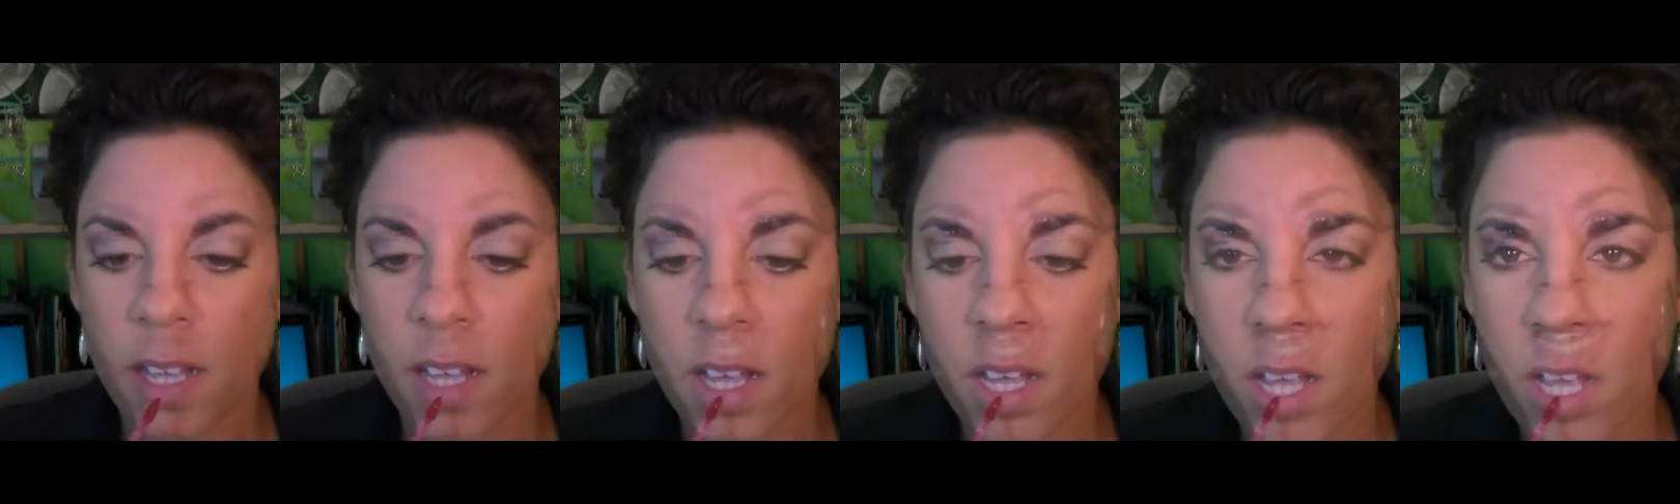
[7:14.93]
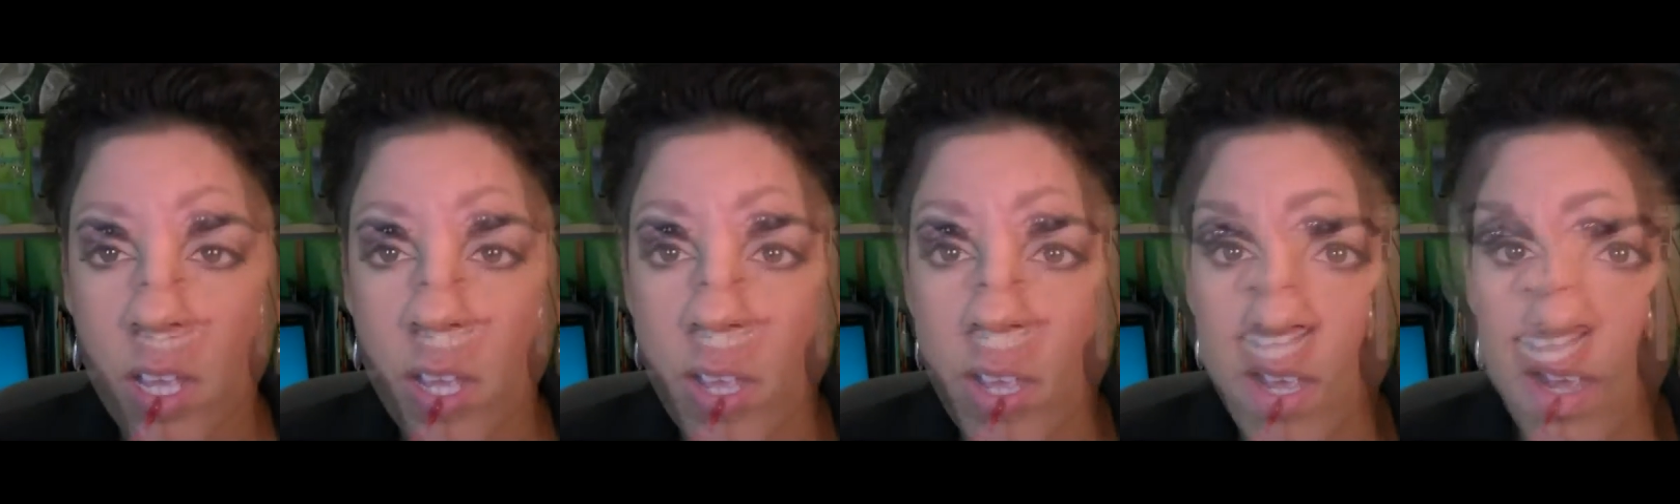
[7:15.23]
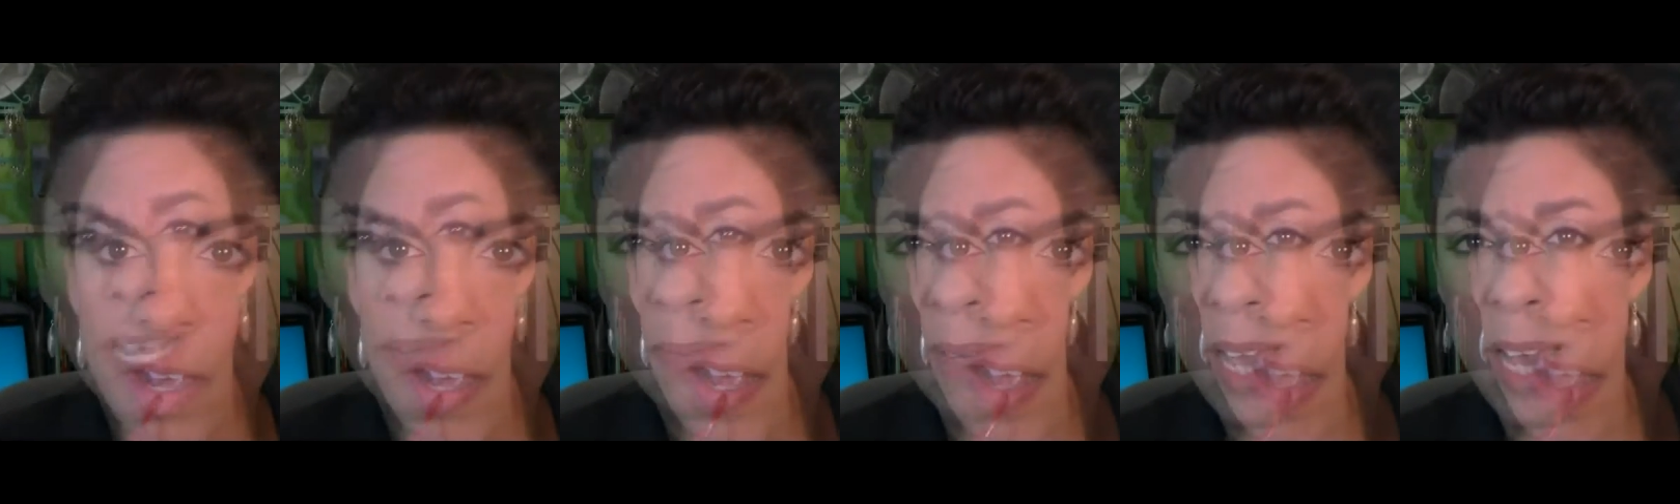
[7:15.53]
Okay, I can
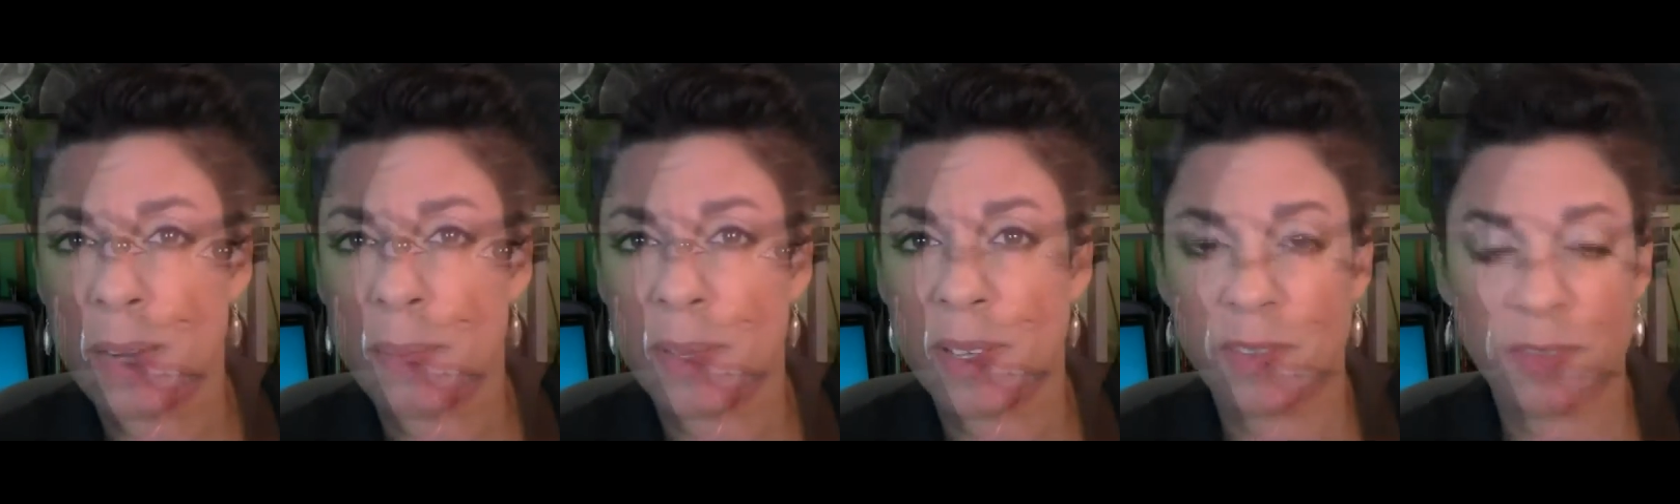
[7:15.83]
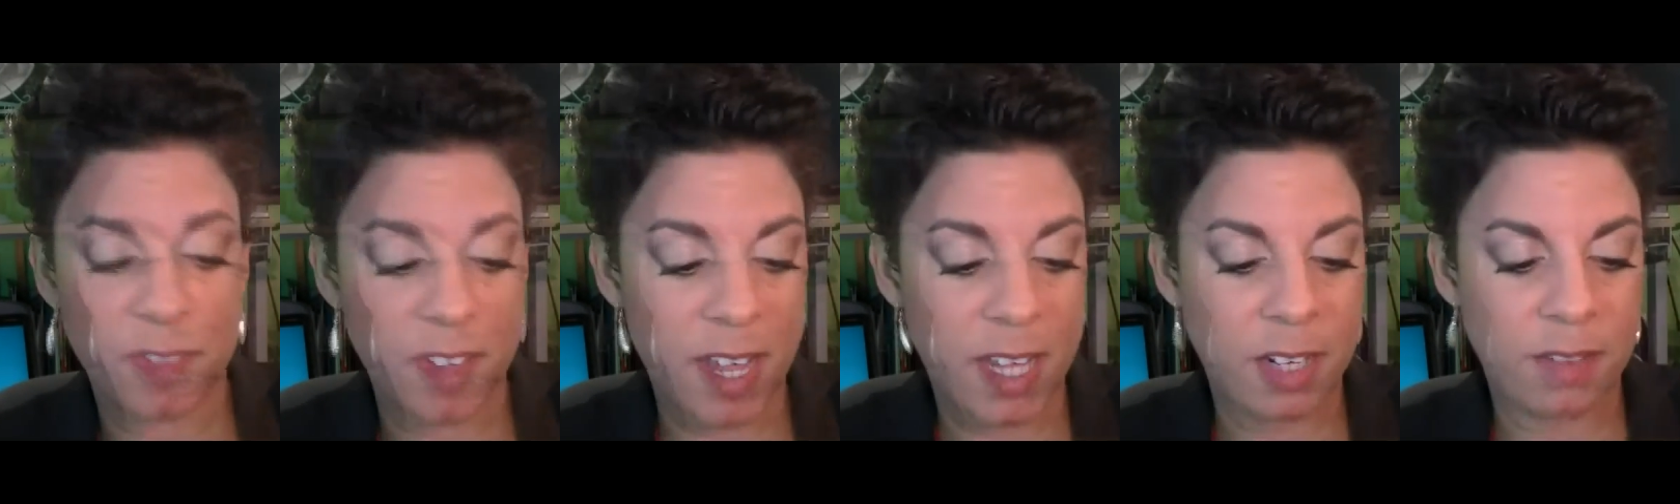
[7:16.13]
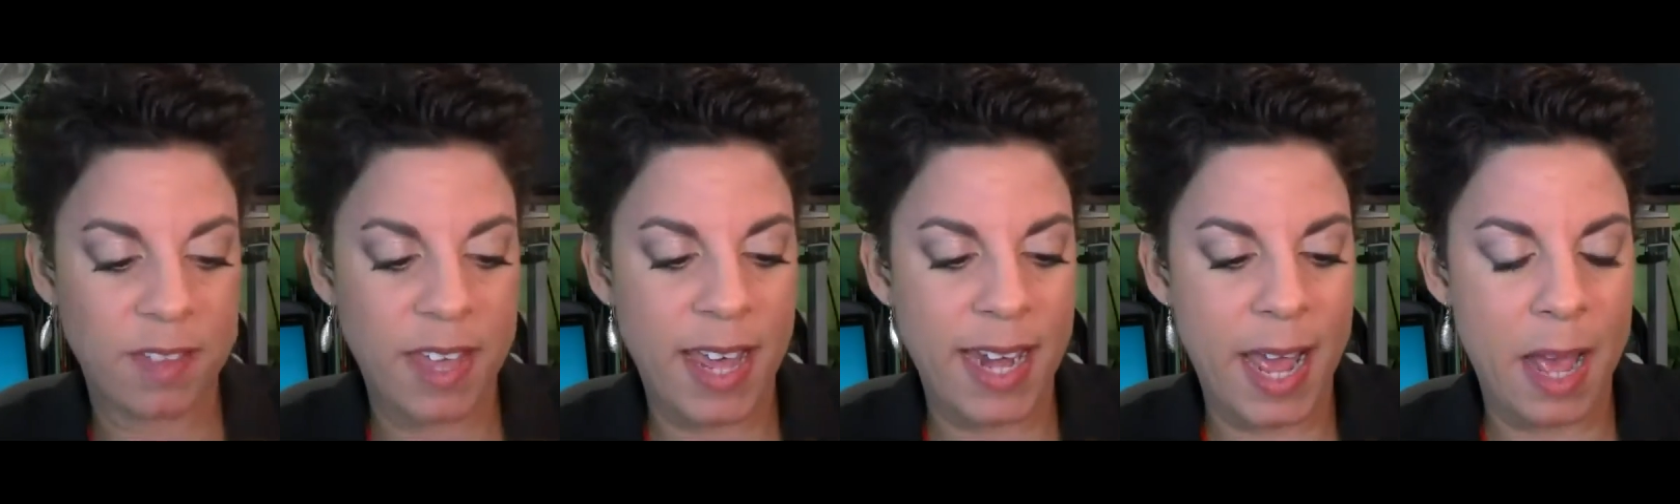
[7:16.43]
say I'm not a big fan
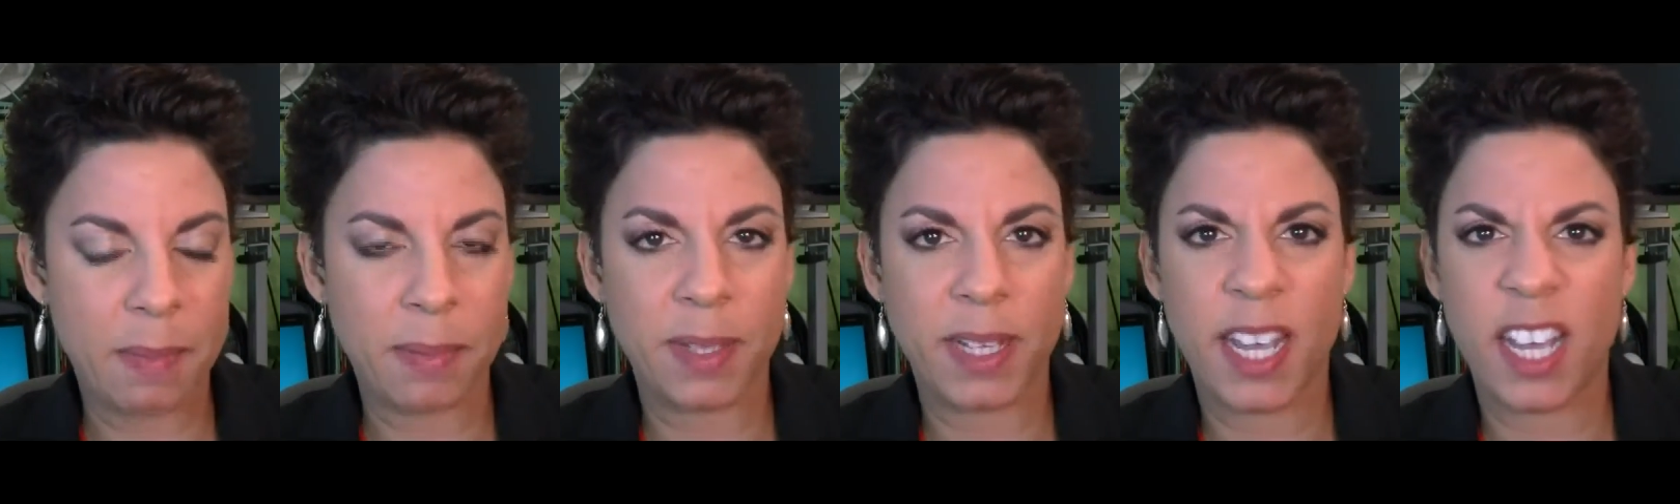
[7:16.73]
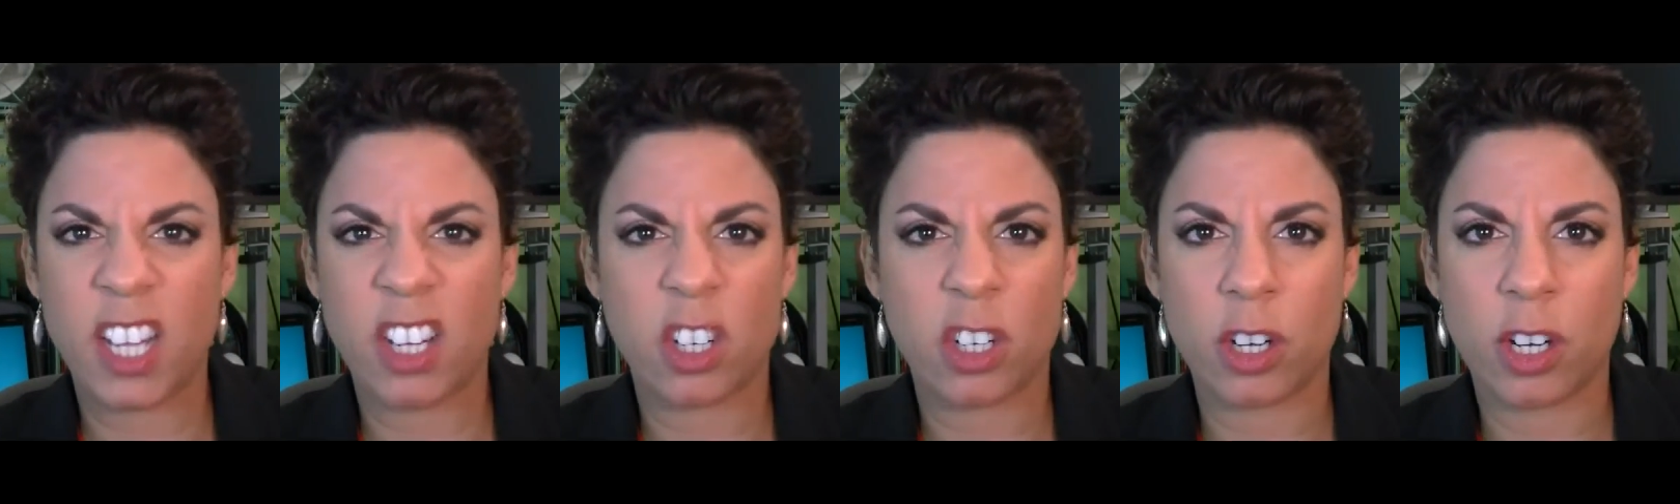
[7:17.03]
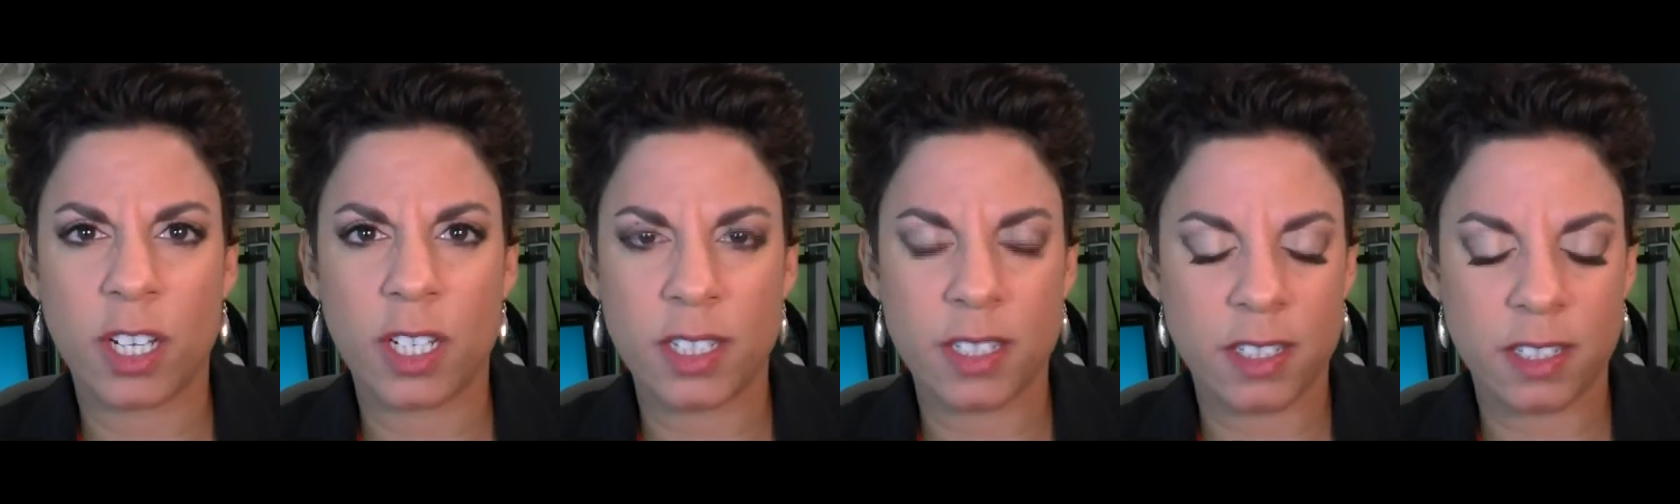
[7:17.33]
of that
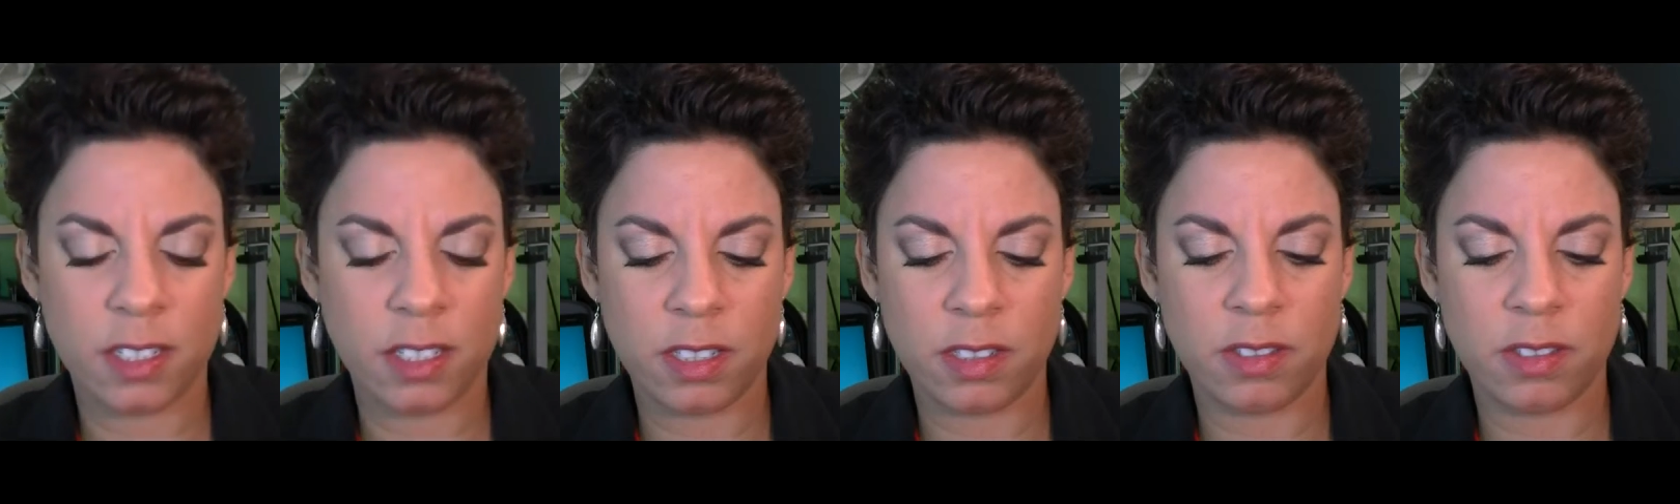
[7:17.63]
applicator.